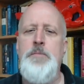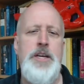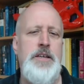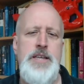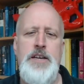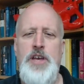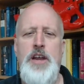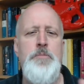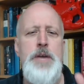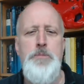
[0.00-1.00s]
Because actually, I
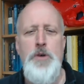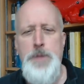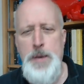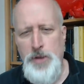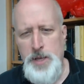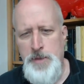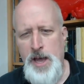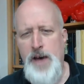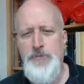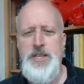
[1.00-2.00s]
don't meet with people in
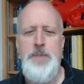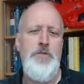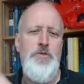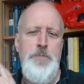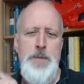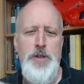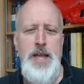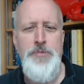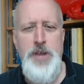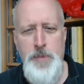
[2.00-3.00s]
my office. I meet with people
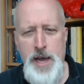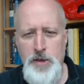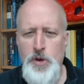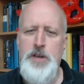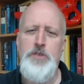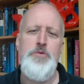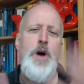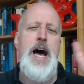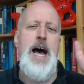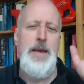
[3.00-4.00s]
out there by the windows.
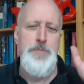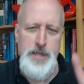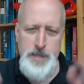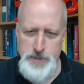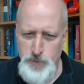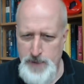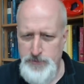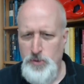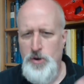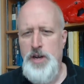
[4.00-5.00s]
Why? Because we have
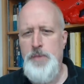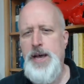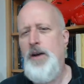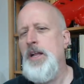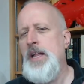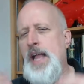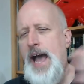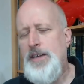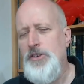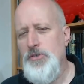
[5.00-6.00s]
to worry about
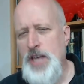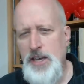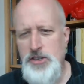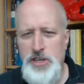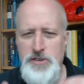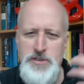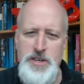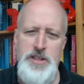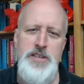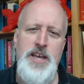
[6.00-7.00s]
accusations
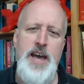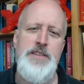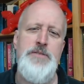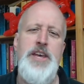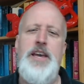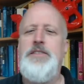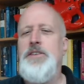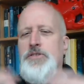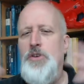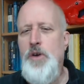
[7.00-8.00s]
and these kinds of things,
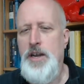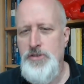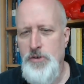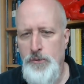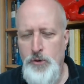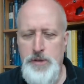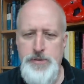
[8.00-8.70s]
and so on and so forth.